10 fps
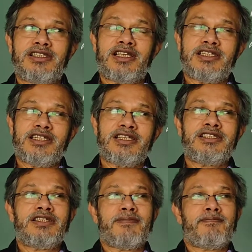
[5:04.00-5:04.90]
That
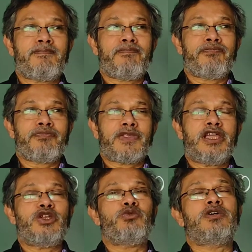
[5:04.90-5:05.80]
is,
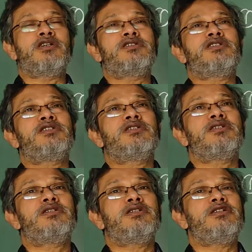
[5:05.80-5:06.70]
it was
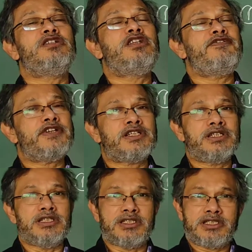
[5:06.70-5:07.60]

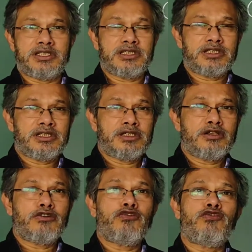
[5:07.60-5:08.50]
difficult
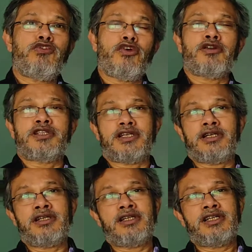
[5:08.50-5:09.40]
for the
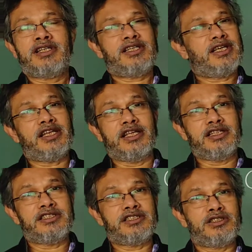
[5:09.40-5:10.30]

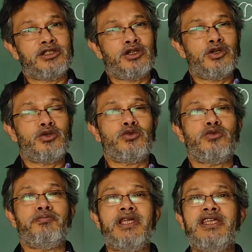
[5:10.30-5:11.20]
tenants to
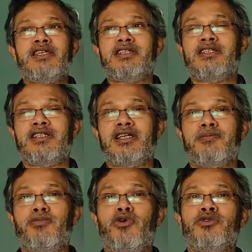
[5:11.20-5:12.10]
meet
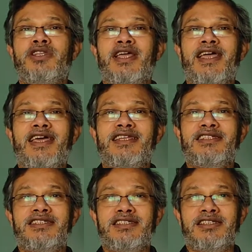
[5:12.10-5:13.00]
their both
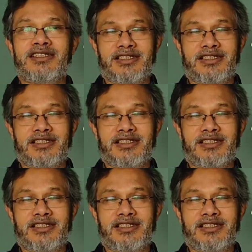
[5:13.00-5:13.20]
ends.